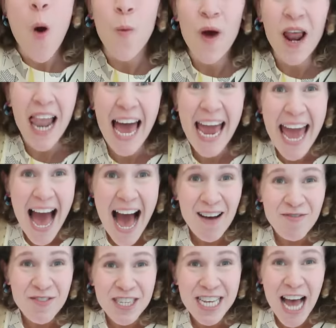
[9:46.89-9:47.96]
Will I
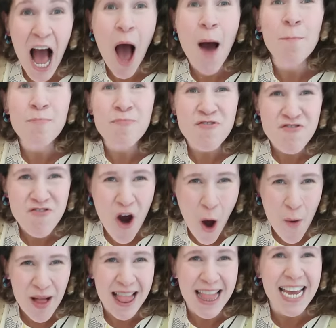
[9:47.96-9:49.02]
have some?
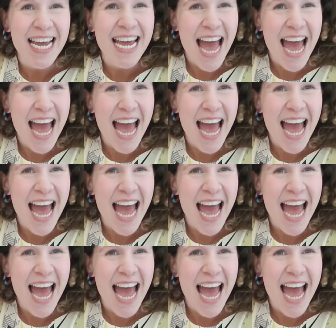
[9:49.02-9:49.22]
Probably